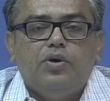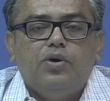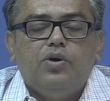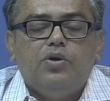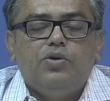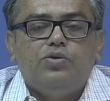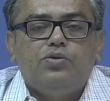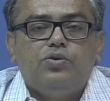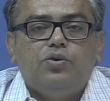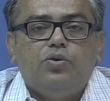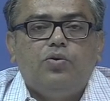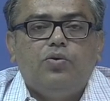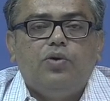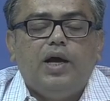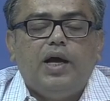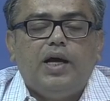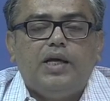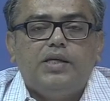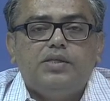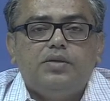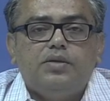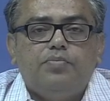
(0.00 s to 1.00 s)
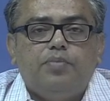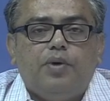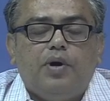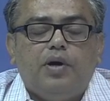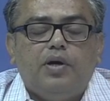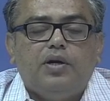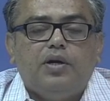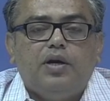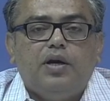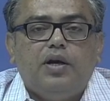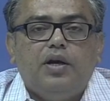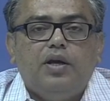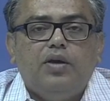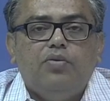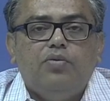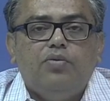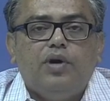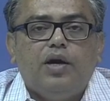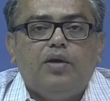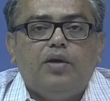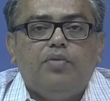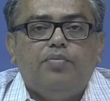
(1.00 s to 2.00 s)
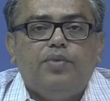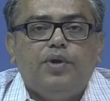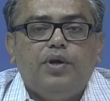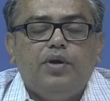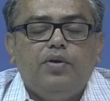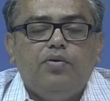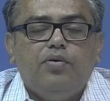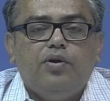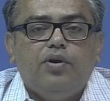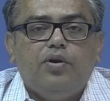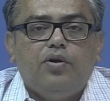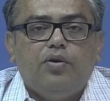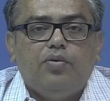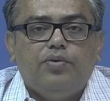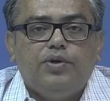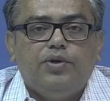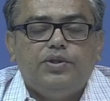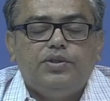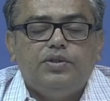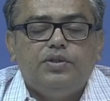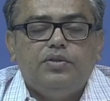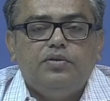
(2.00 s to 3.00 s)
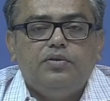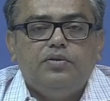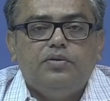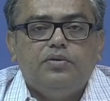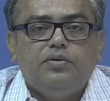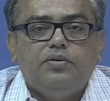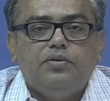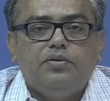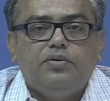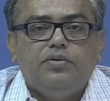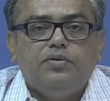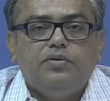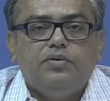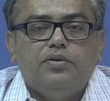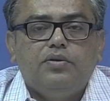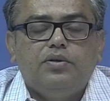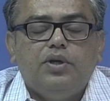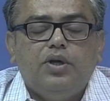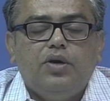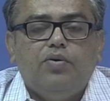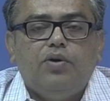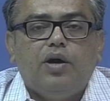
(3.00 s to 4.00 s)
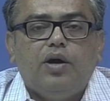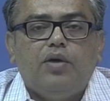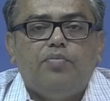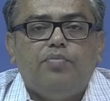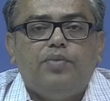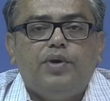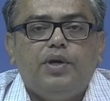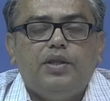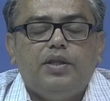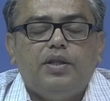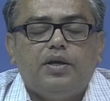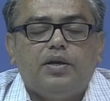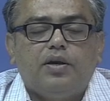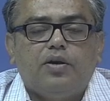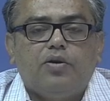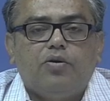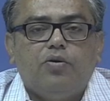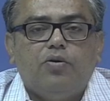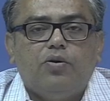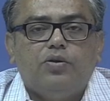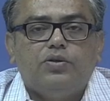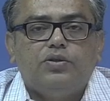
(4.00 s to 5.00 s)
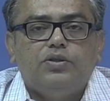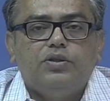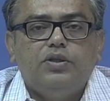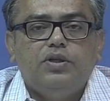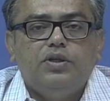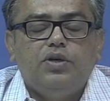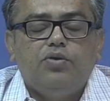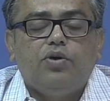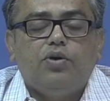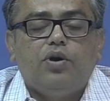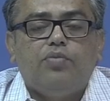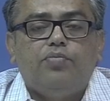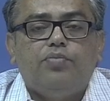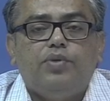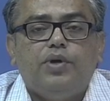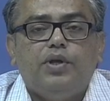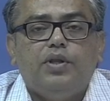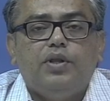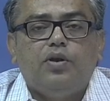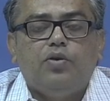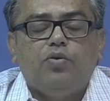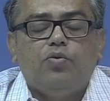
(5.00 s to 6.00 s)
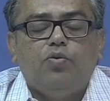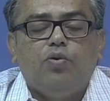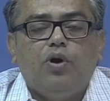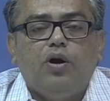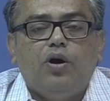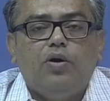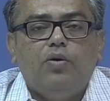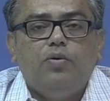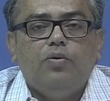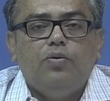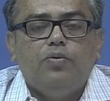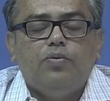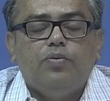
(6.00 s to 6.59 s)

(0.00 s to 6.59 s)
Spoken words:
So, as a partner you can bring your innovation you can bring the technology, you can bring the know-how,